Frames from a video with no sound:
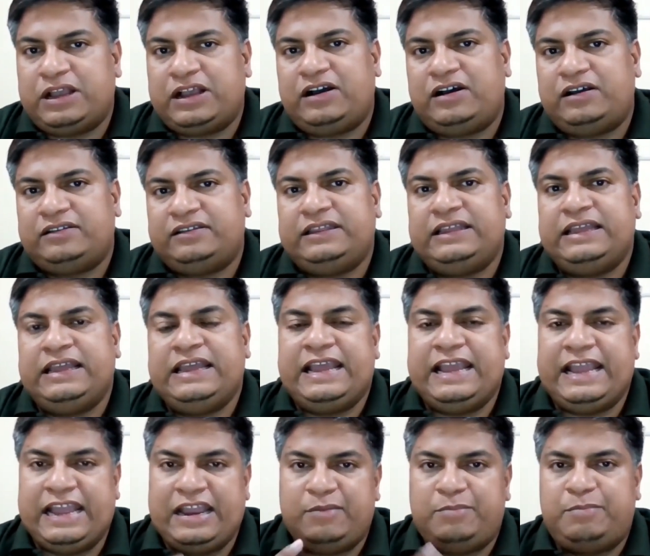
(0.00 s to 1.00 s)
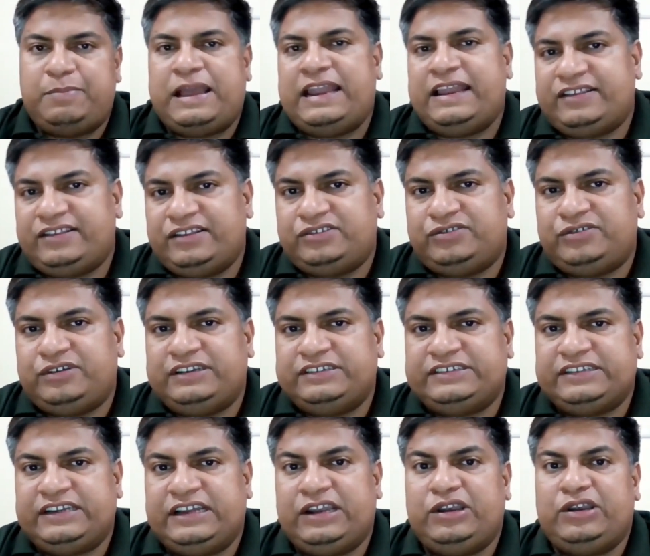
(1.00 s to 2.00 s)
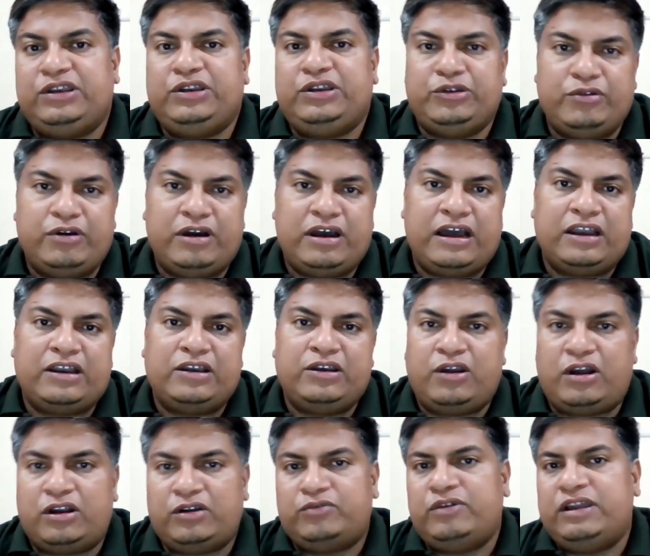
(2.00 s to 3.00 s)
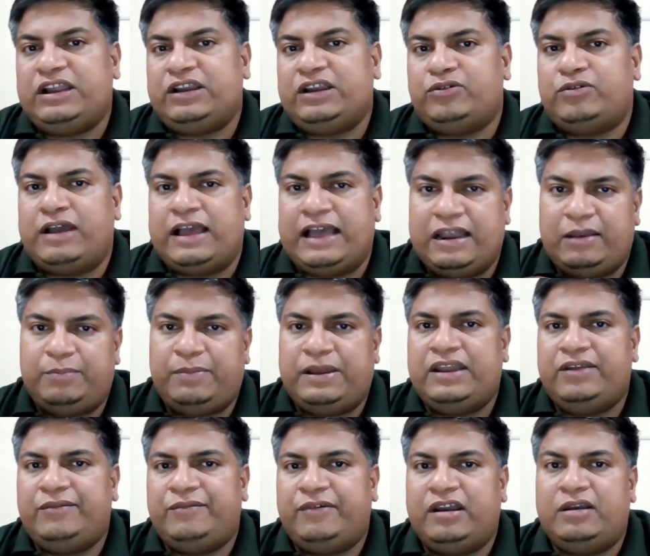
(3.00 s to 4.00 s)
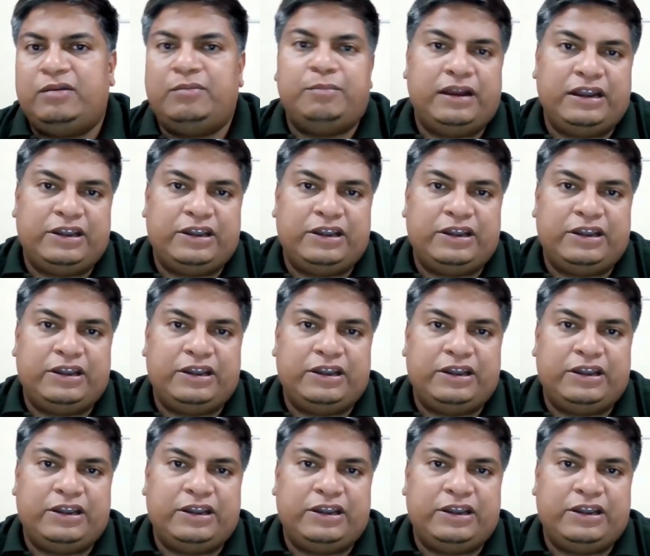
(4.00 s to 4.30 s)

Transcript: Because in panic situation, you are not going to help anyone,